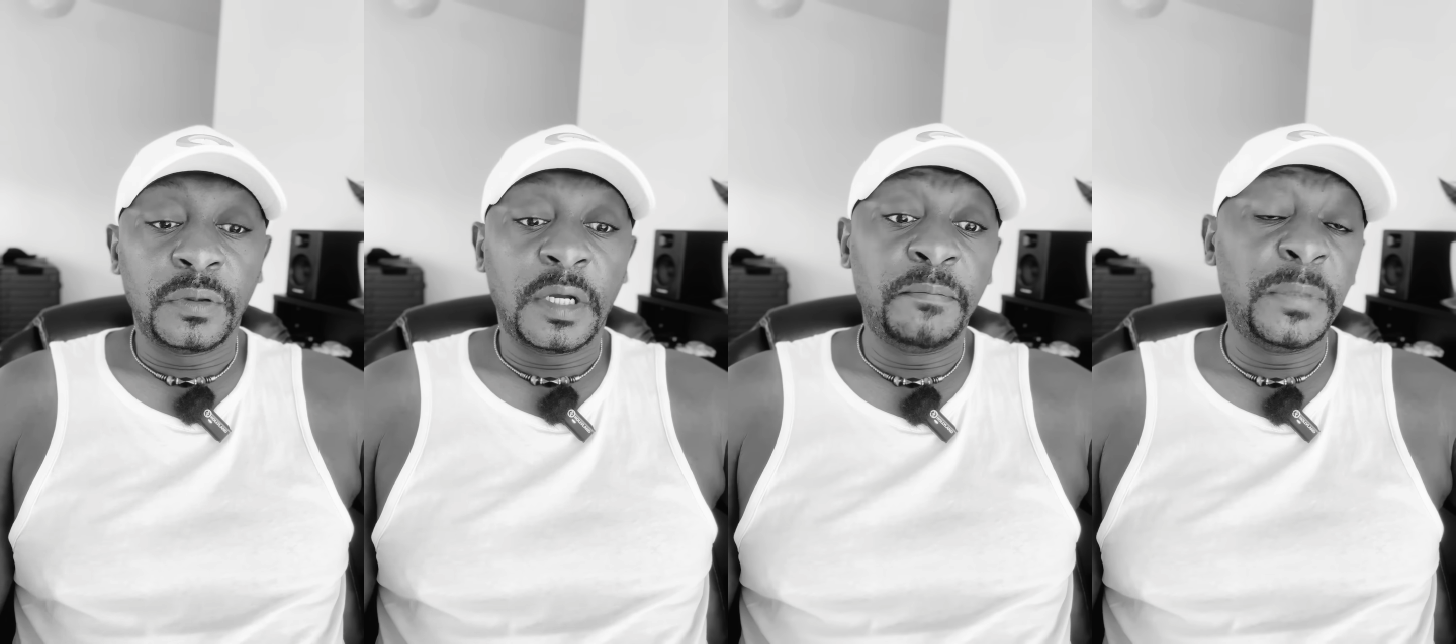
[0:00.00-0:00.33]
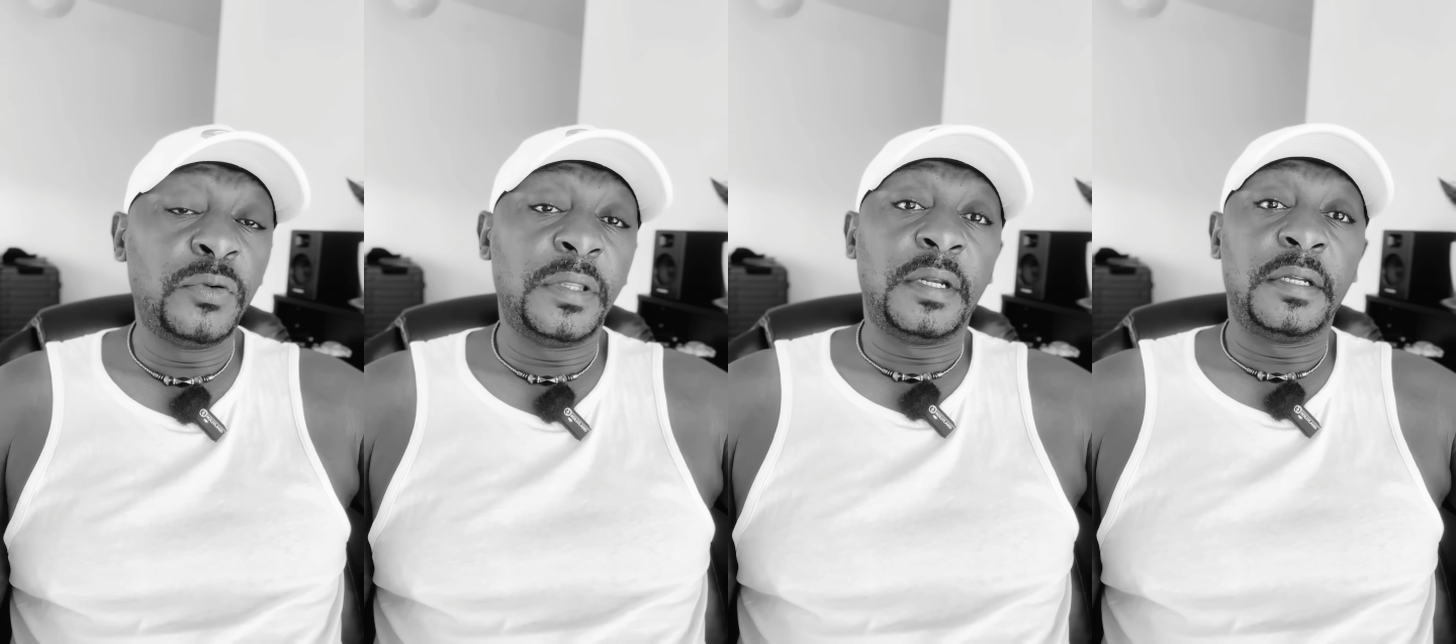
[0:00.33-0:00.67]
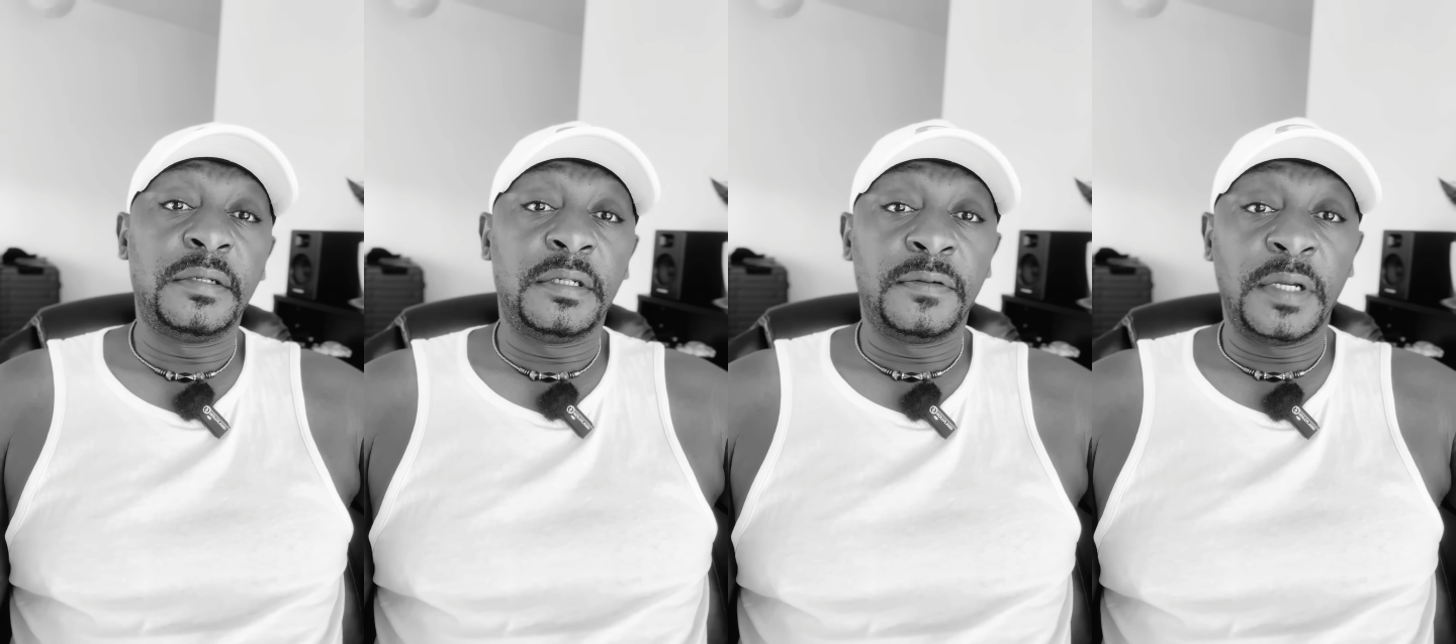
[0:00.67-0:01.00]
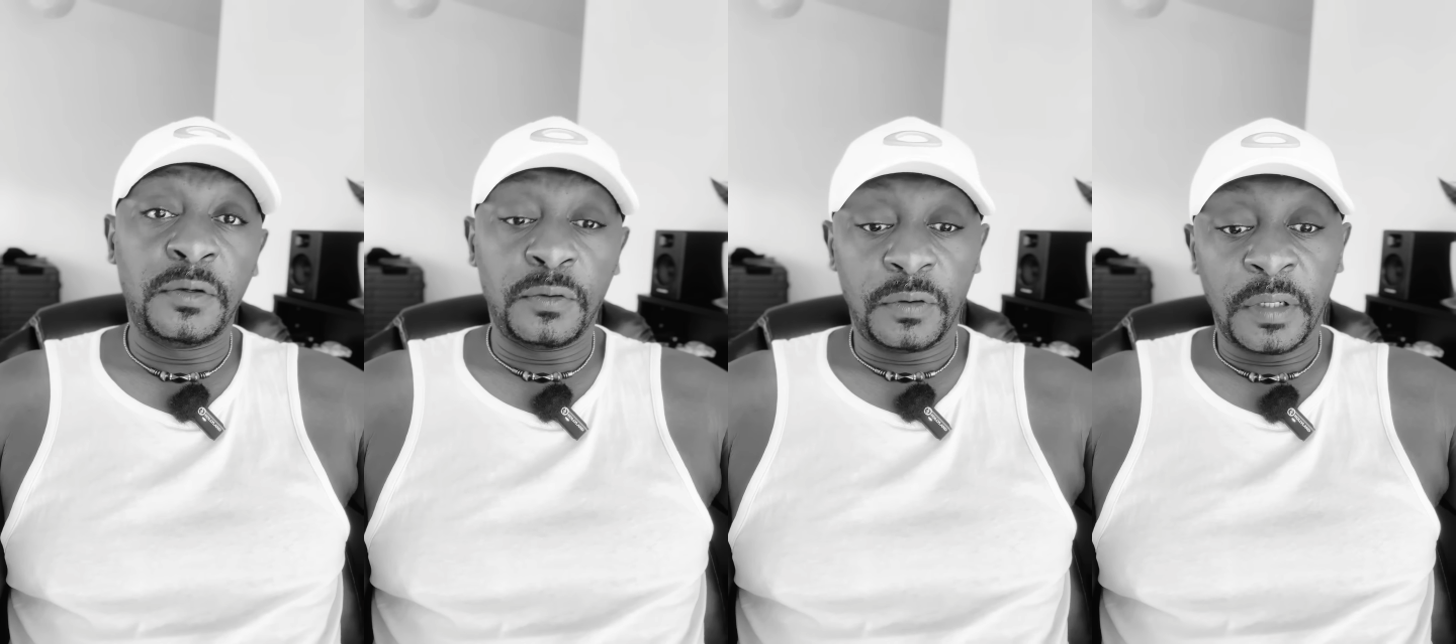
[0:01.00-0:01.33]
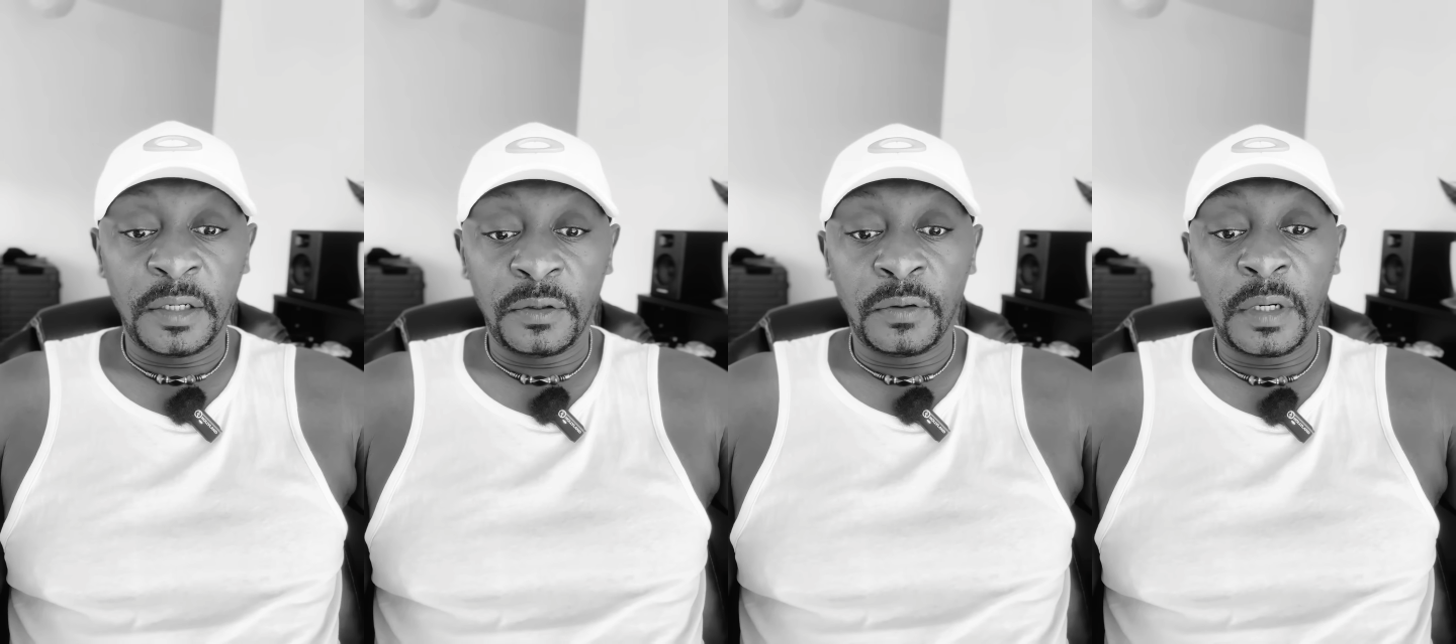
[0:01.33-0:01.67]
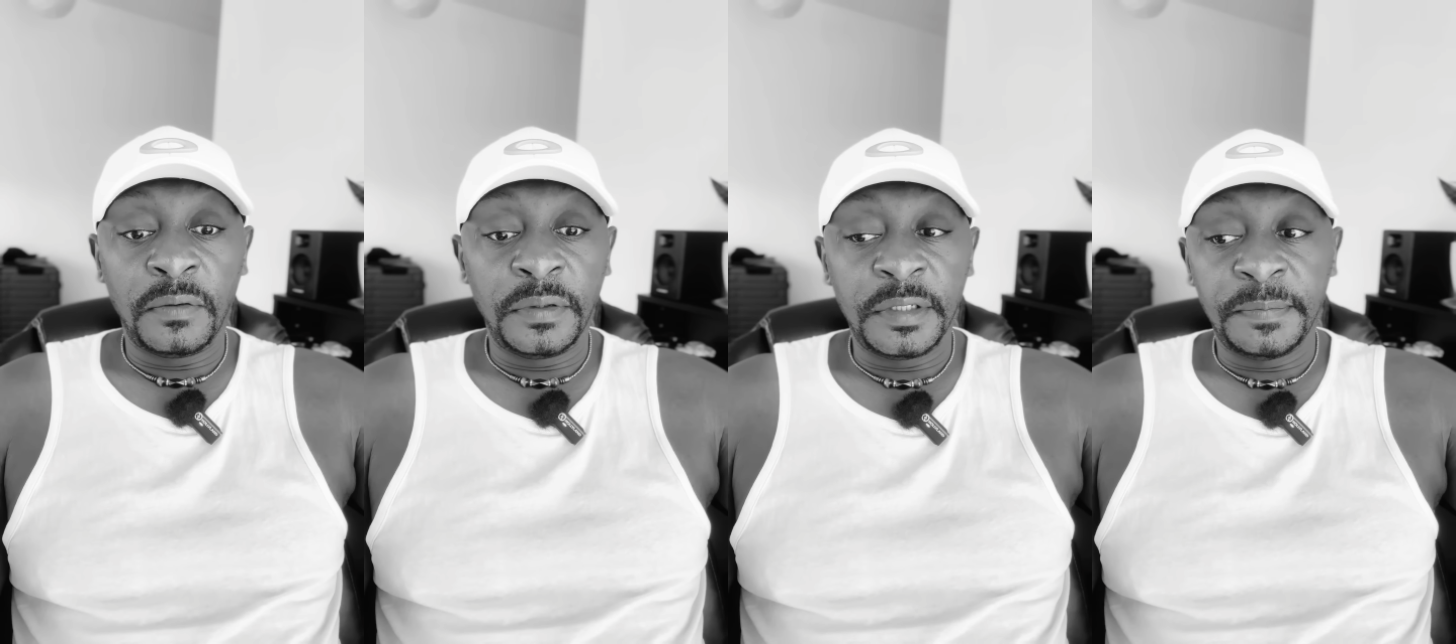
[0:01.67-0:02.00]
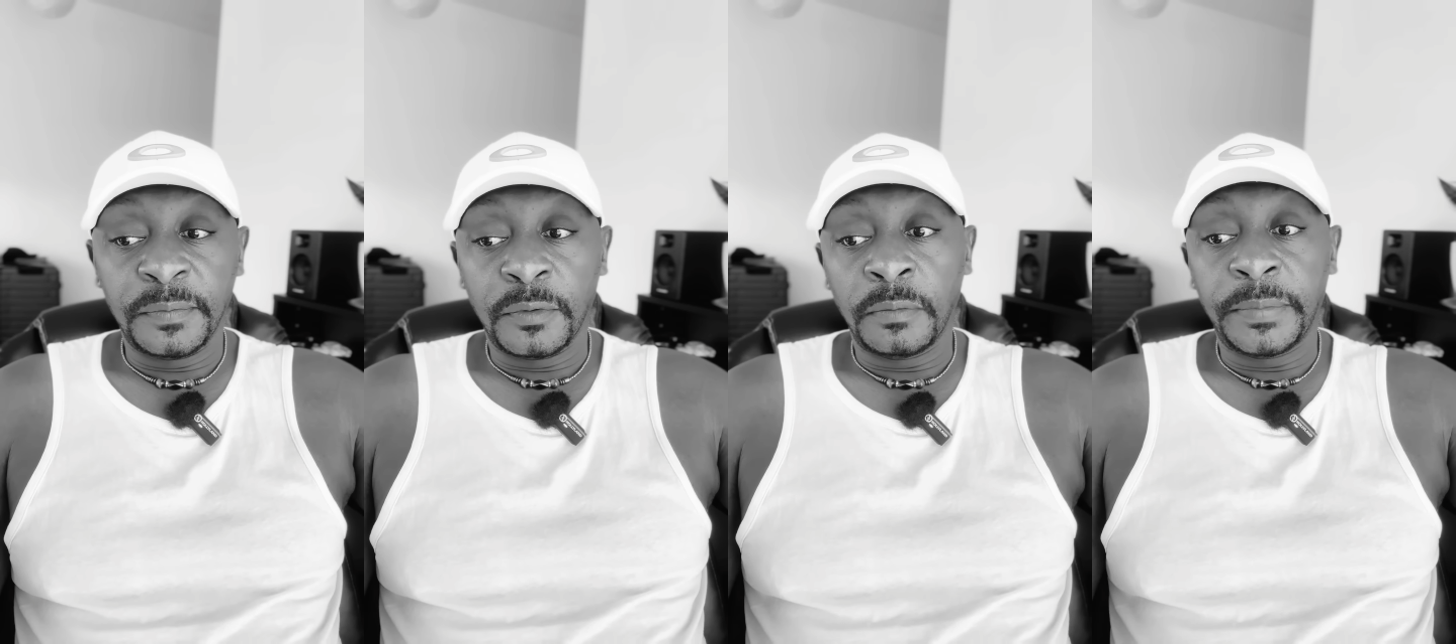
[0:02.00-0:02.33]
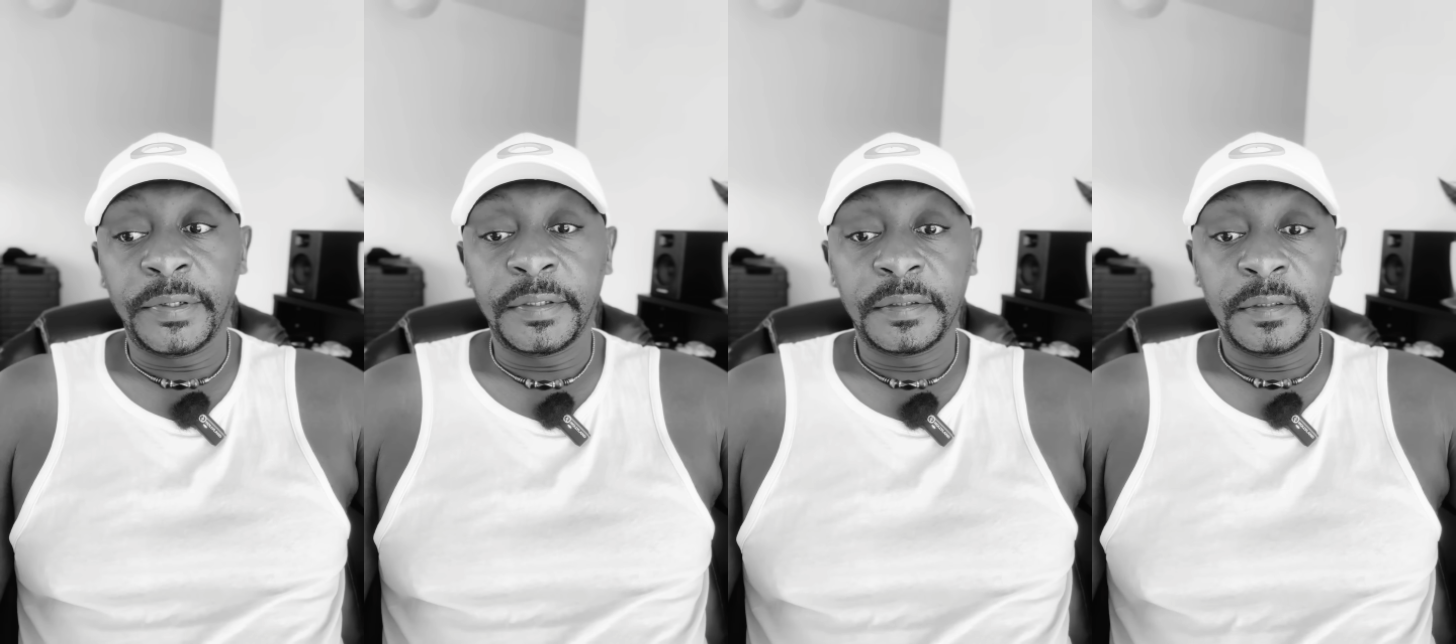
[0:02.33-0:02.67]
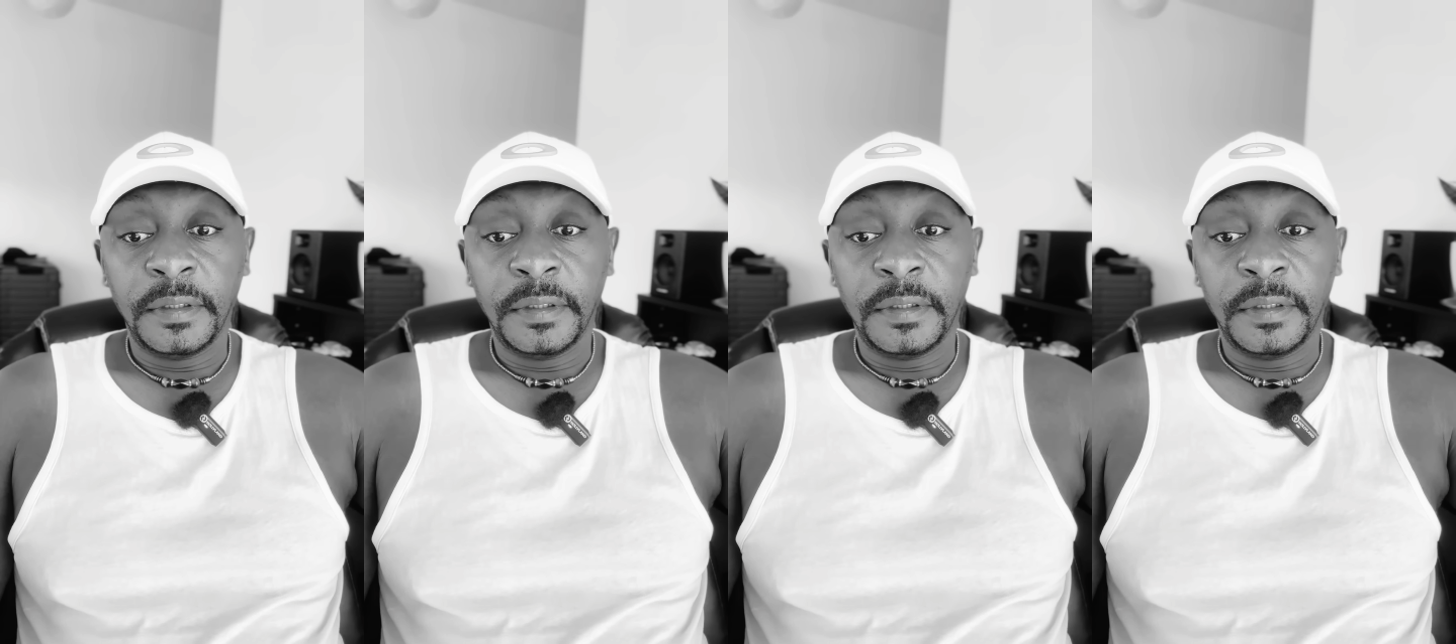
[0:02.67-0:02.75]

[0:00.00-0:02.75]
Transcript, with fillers: I've been with the narcissist, so I know how these people operate.